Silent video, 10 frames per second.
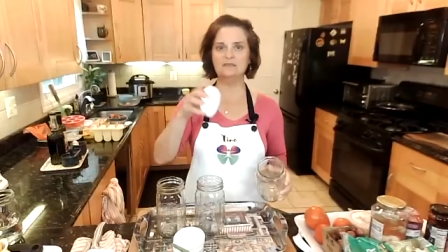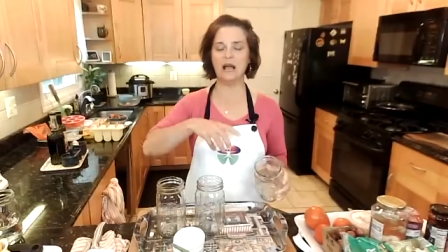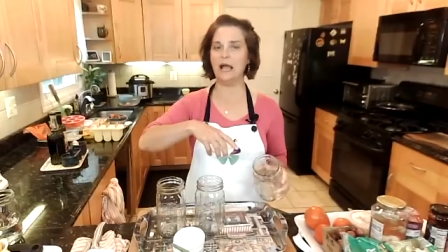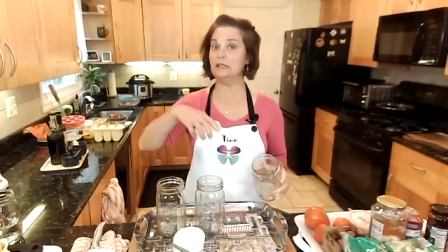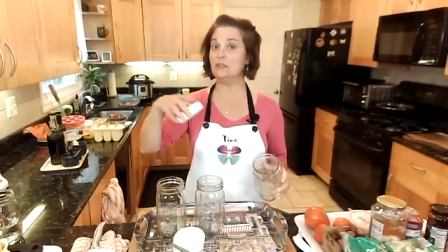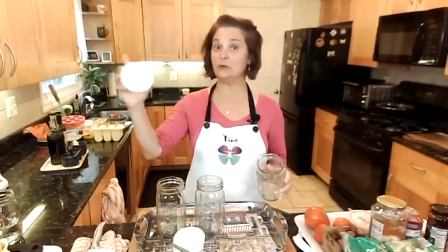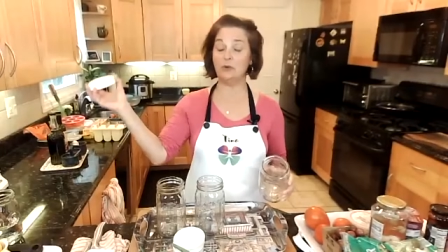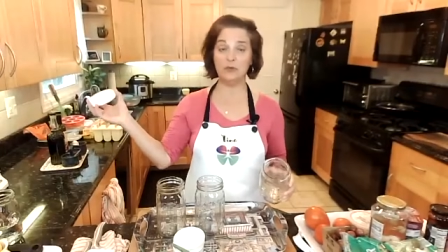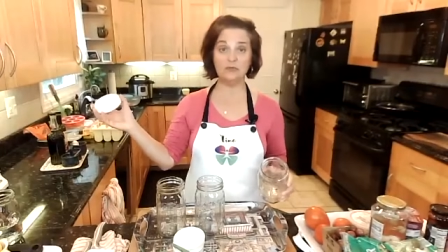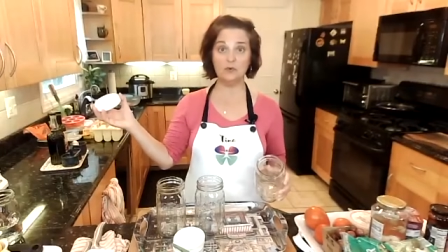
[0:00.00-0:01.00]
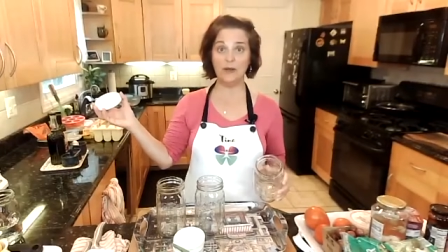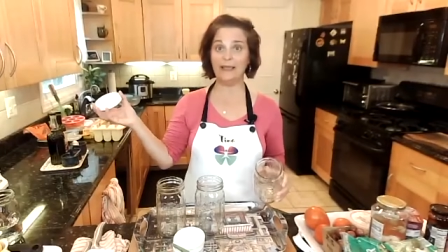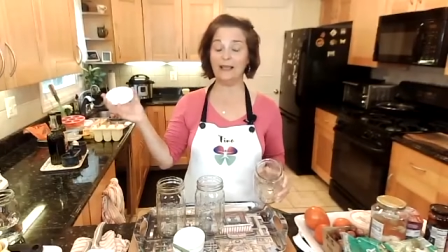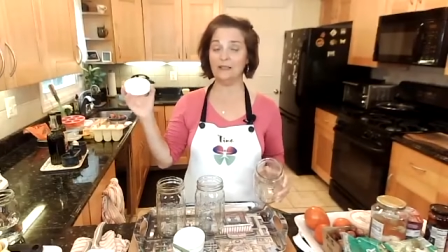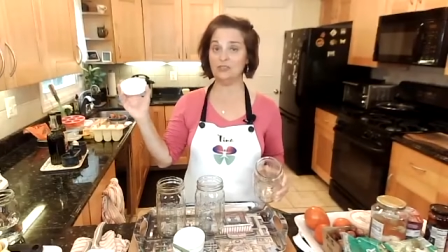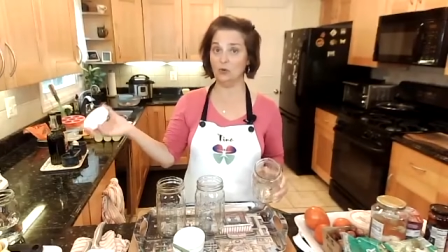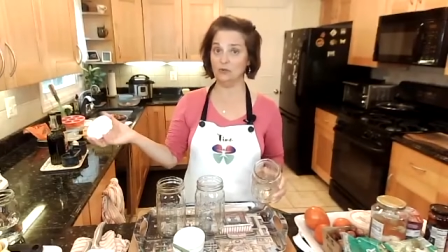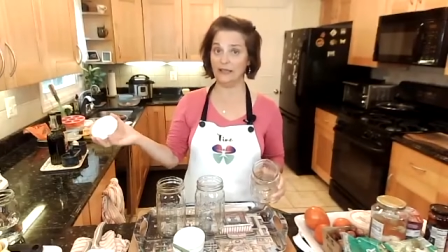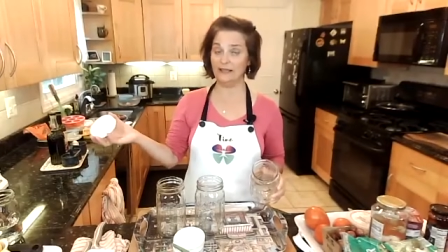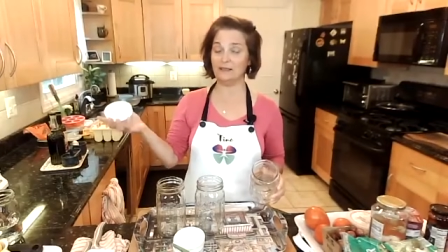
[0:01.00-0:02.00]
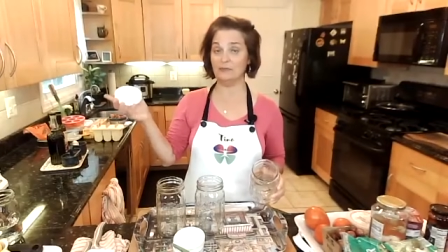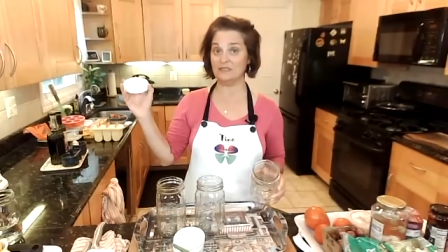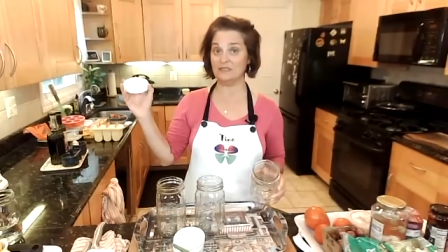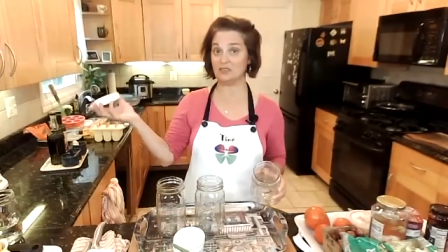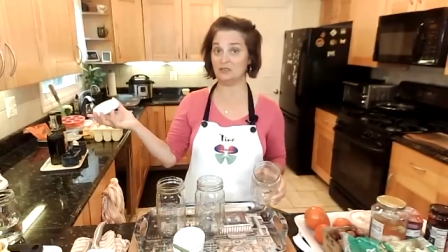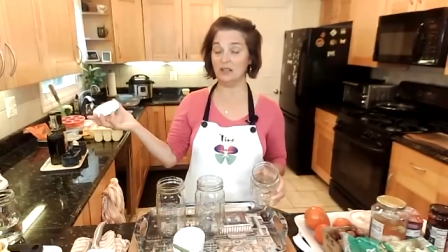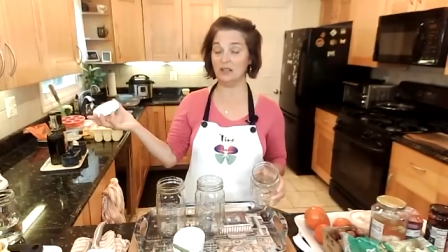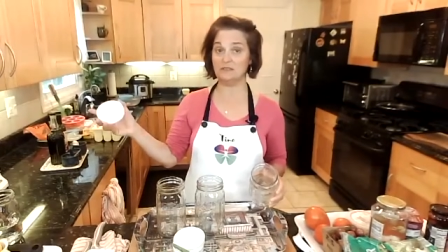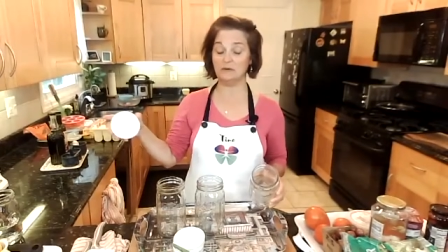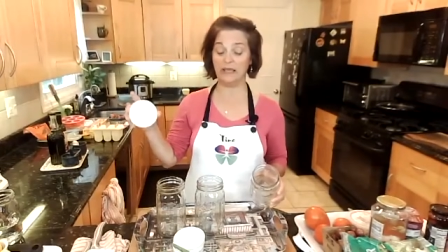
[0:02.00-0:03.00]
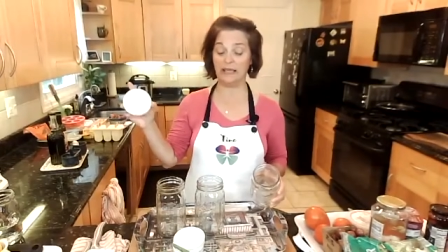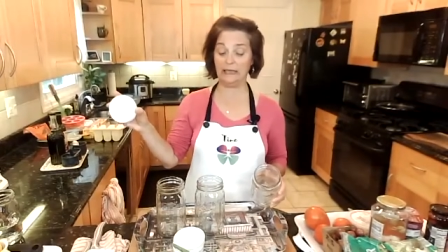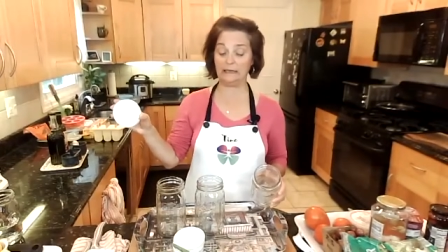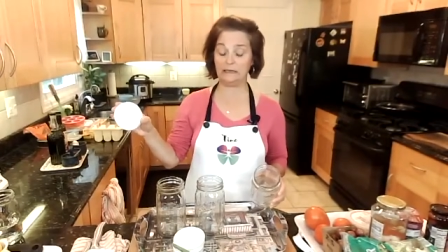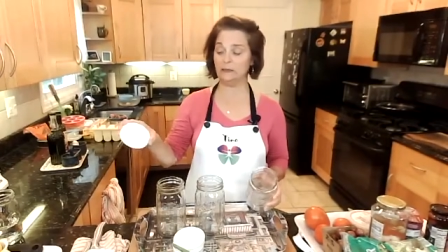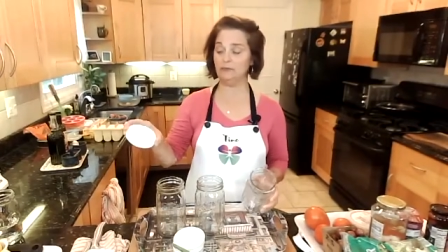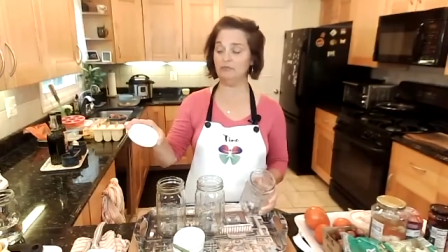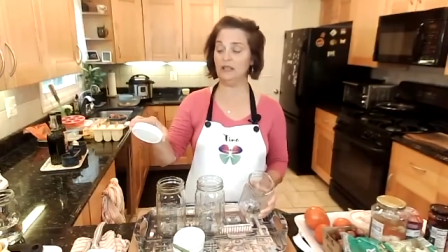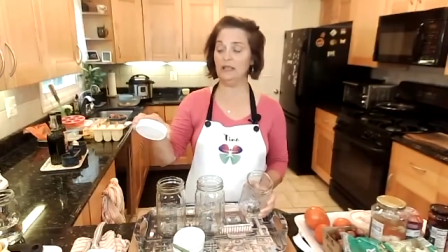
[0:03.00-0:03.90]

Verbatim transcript: I throw those away. I don't like them. My sister loves them. I hate them.